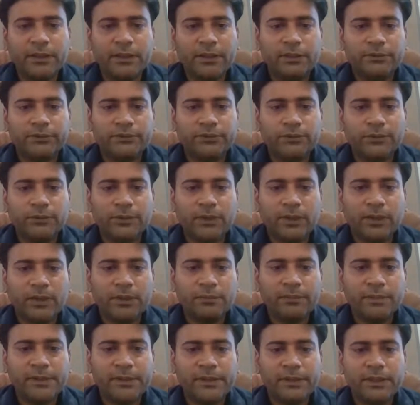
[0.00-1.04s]
So
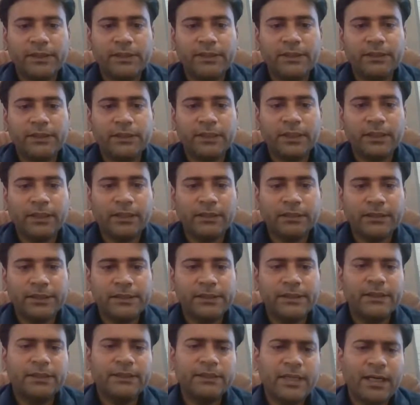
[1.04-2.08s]
basically, they
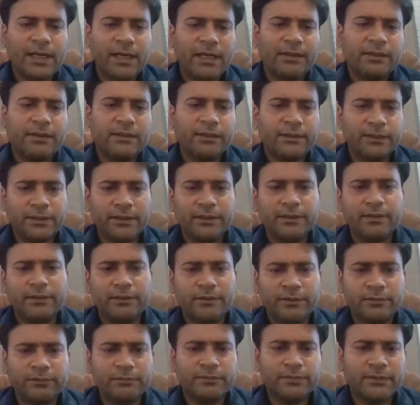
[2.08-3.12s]
said that
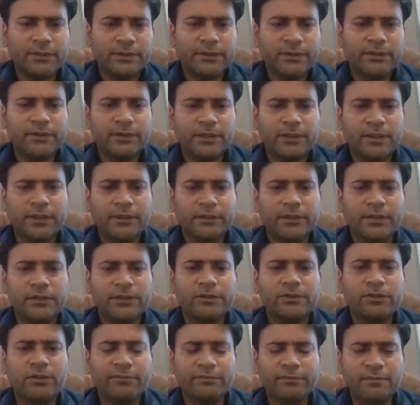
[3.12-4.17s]
the
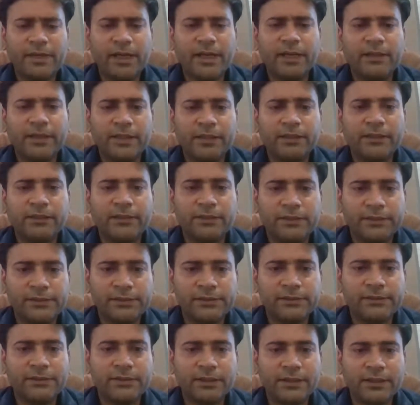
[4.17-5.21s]
soft landing
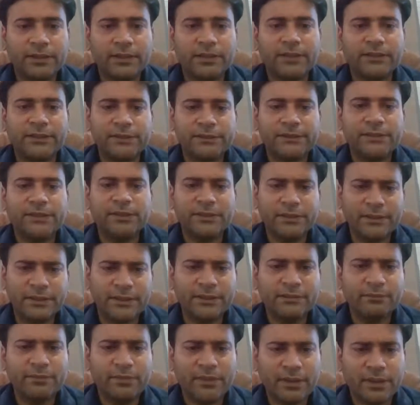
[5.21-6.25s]
is a distant
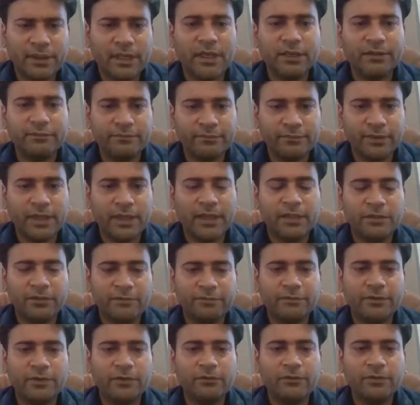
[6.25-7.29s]
dream as of
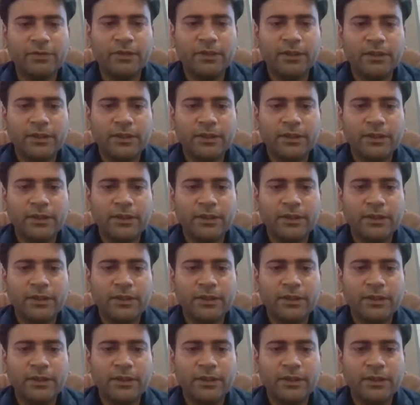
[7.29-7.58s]
now.